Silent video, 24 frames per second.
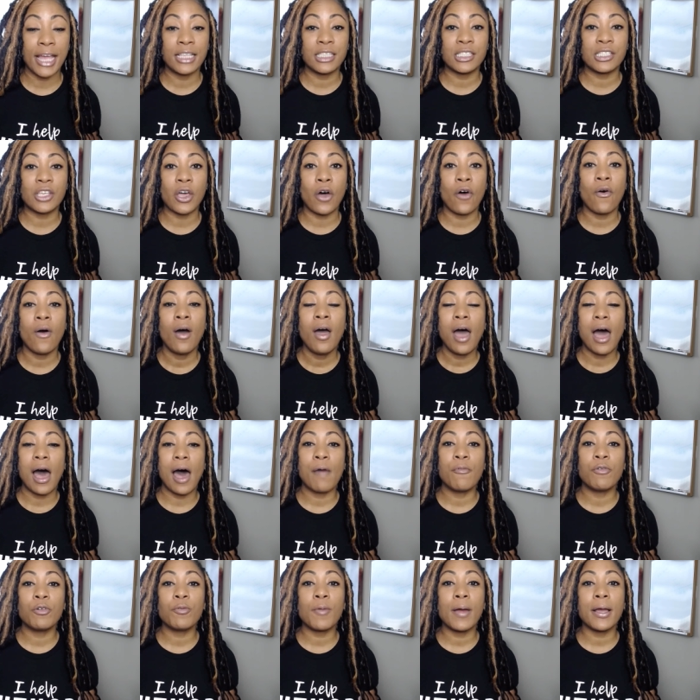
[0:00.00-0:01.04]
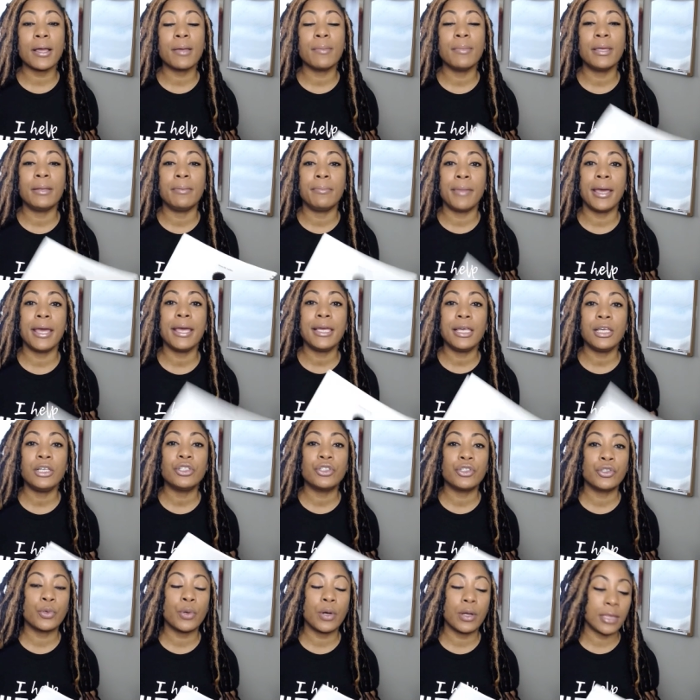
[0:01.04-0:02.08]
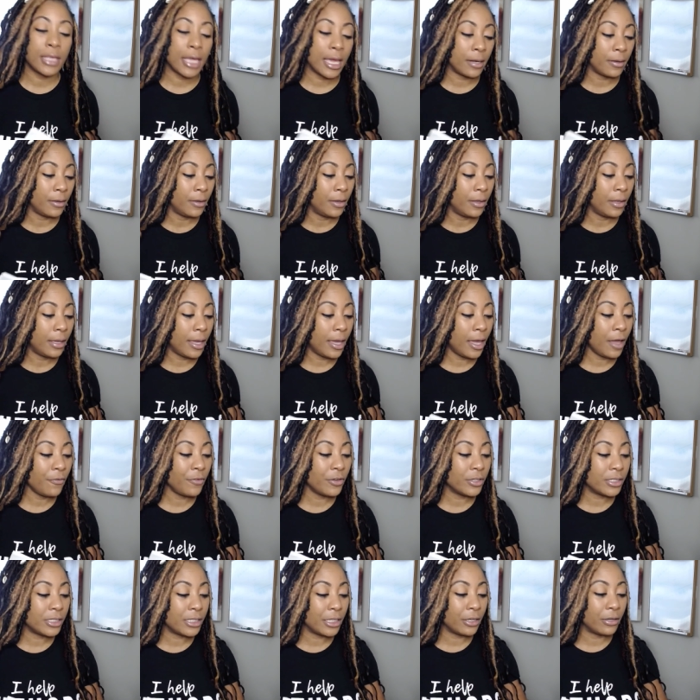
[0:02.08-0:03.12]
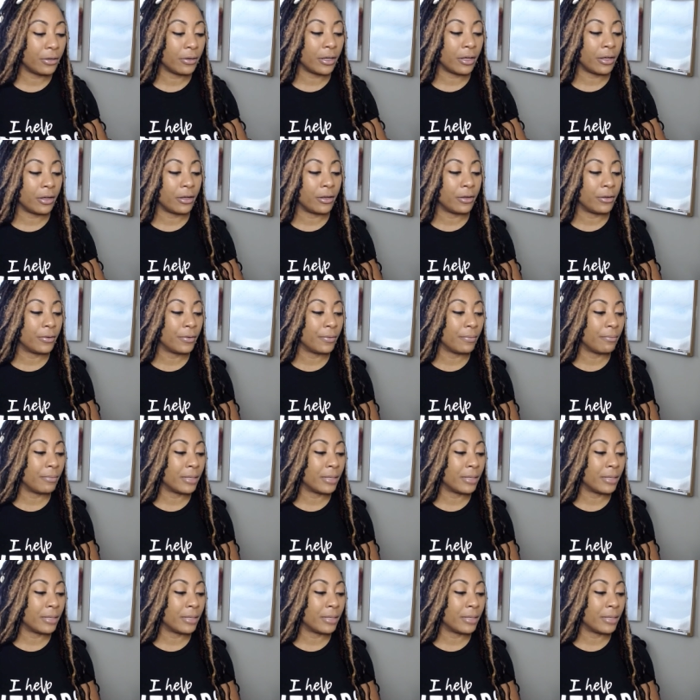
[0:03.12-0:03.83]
And so I would recommend making sure that every single, uh-oh,